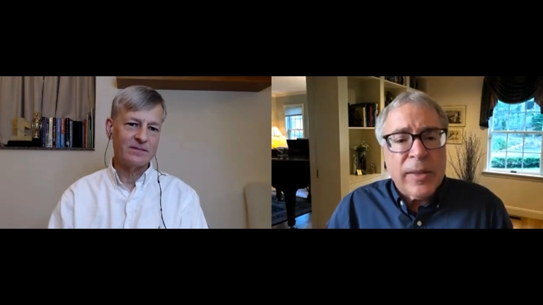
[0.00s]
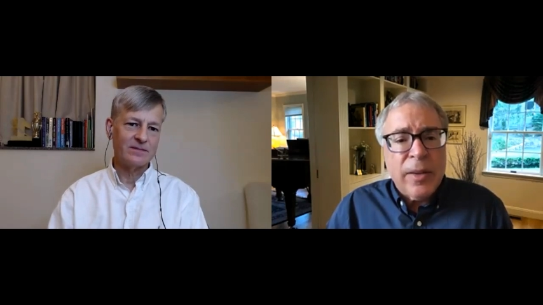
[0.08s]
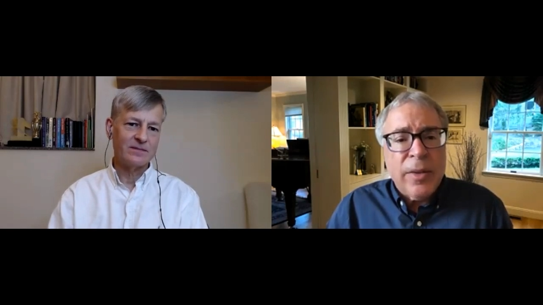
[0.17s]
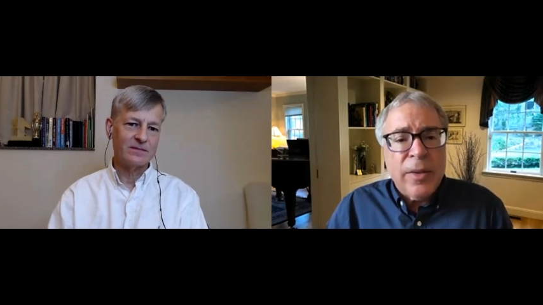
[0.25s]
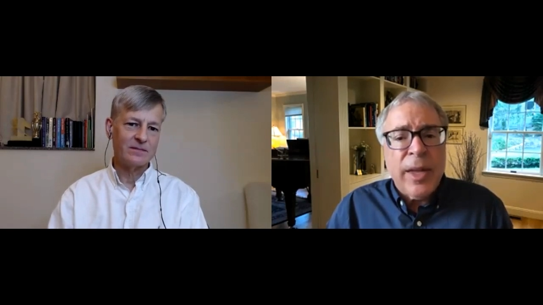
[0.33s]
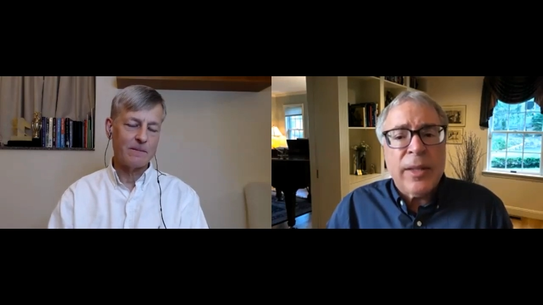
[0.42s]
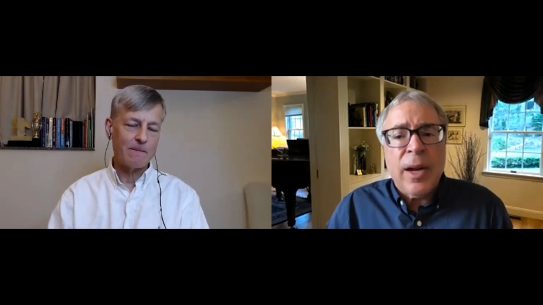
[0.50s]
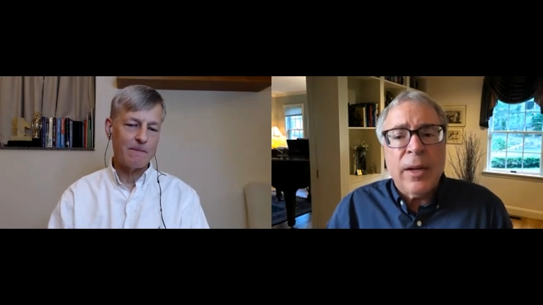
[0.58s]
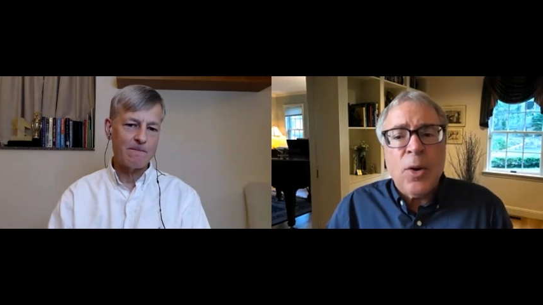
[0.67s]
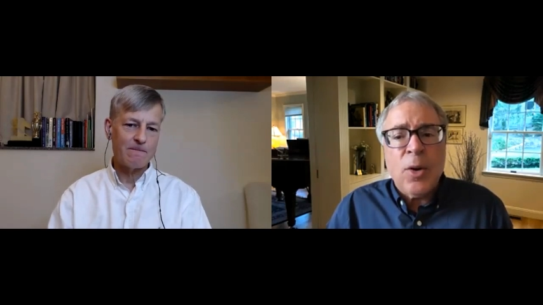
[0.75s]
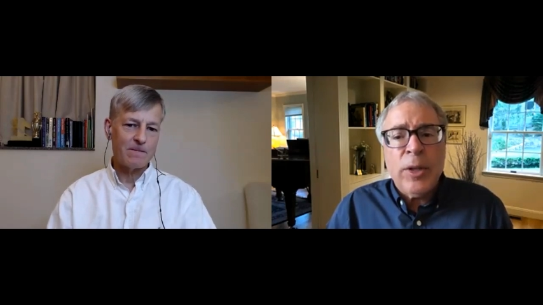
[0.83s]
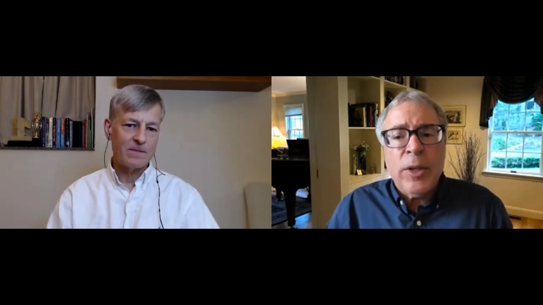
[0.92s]
Speaker 1: that are
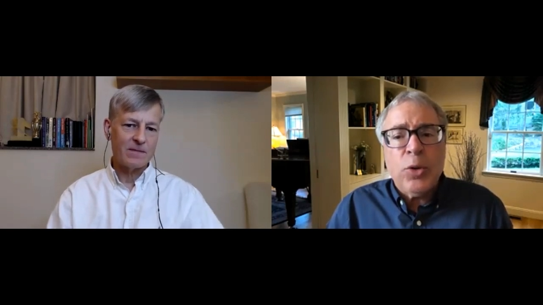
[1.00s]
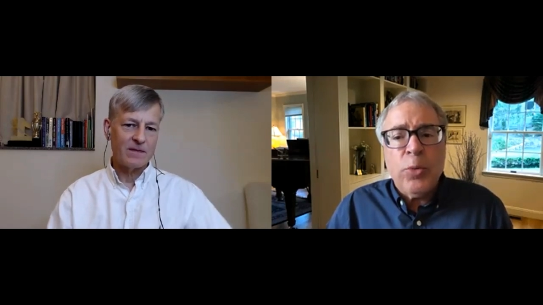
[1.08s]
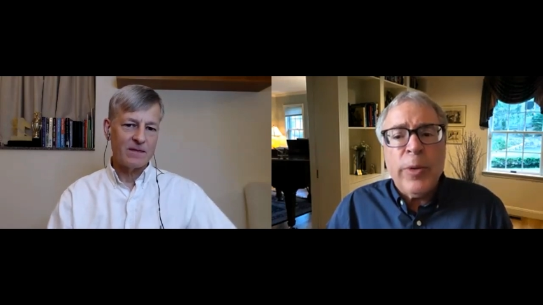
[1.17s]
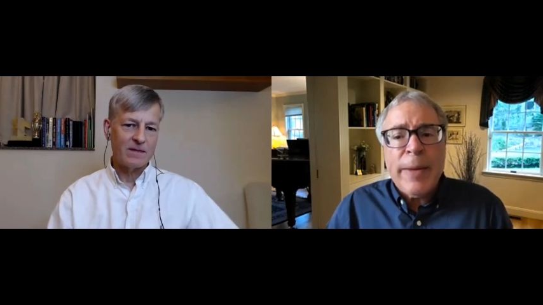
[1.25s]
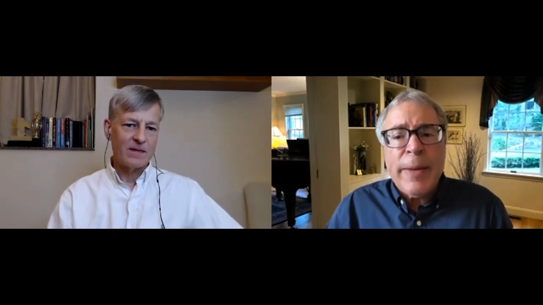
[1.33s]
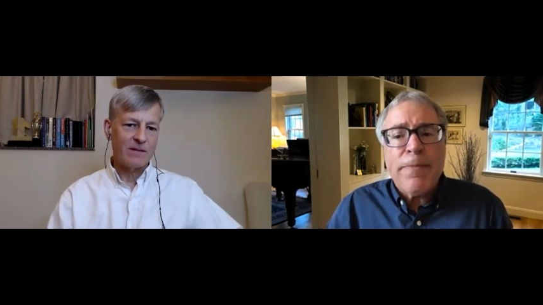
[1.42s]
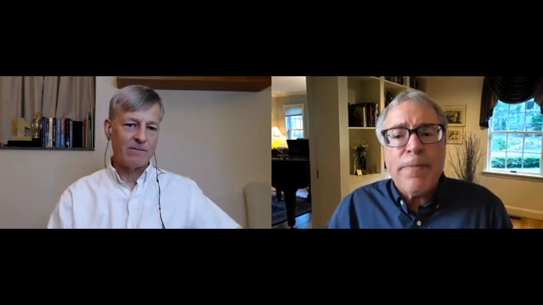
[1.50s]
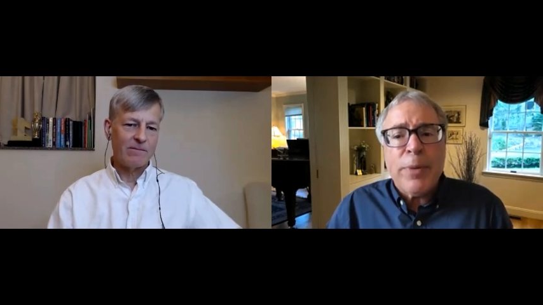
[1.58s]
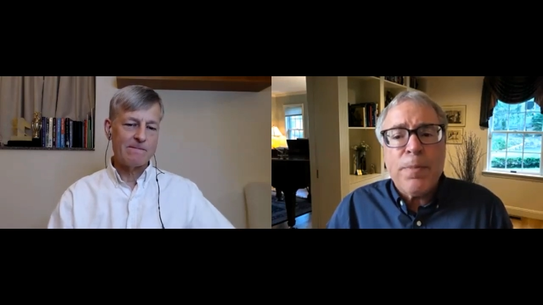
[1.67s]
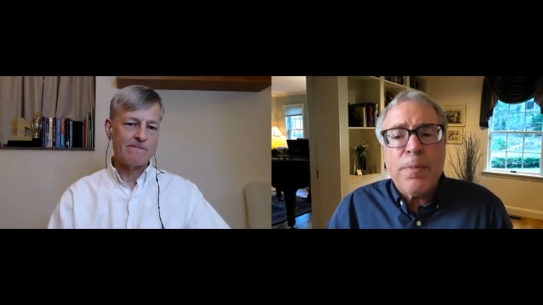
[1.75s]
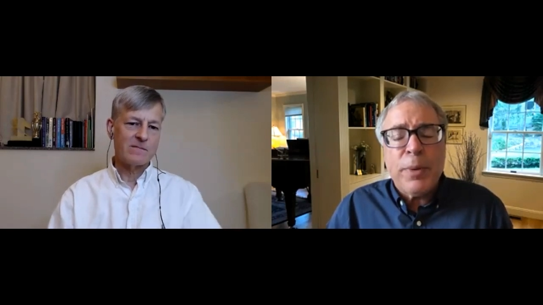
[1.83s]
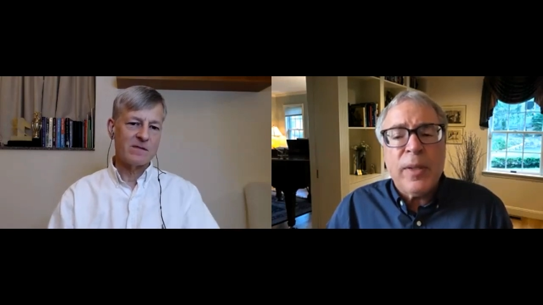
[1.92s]
going to
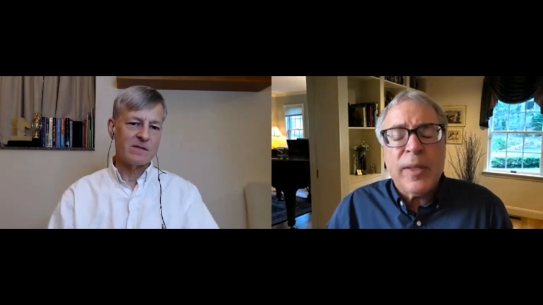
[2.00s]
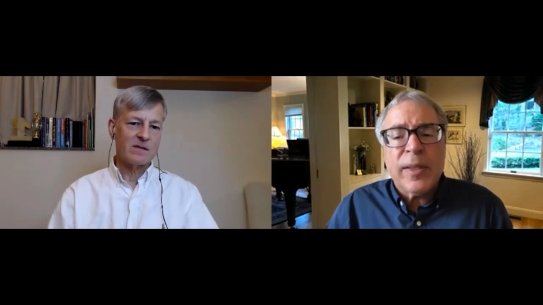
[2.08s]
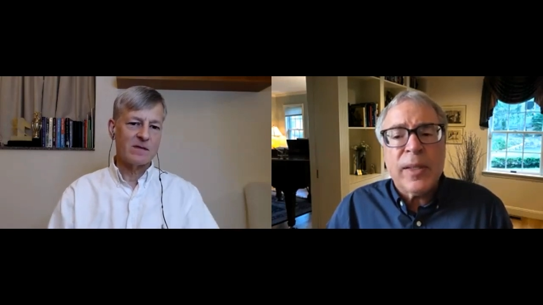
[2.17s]
repurpose